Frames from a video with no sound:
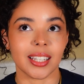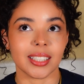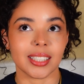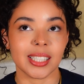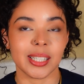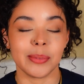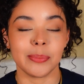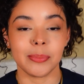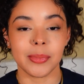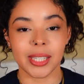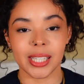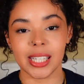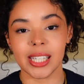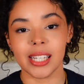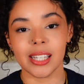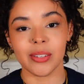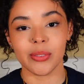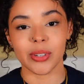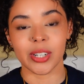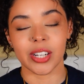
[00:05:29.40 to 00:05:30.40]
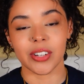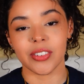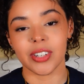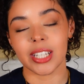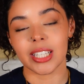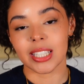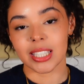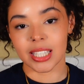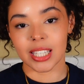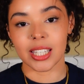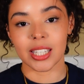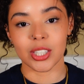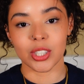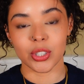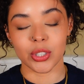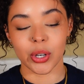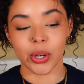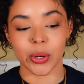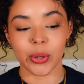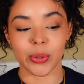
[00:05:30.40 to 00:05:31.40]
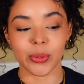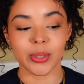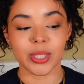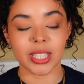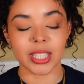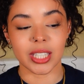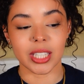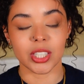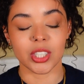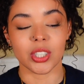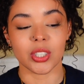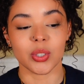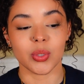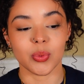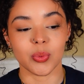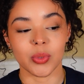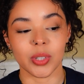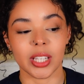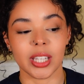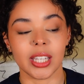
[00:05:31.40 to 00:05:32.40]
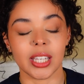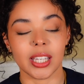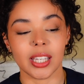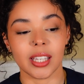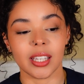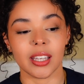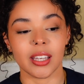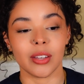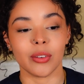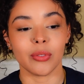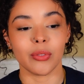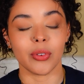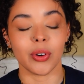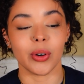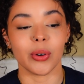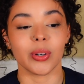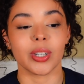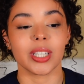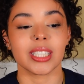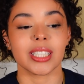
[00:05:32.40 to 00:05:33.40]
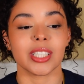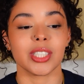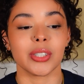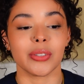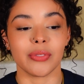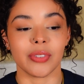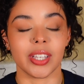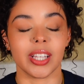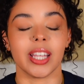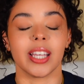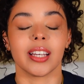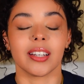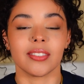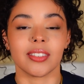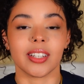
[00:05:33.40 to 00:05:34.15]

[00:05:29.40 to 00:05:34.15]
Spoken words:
to me, whenever I see these tones, they just really evoke such a feeling of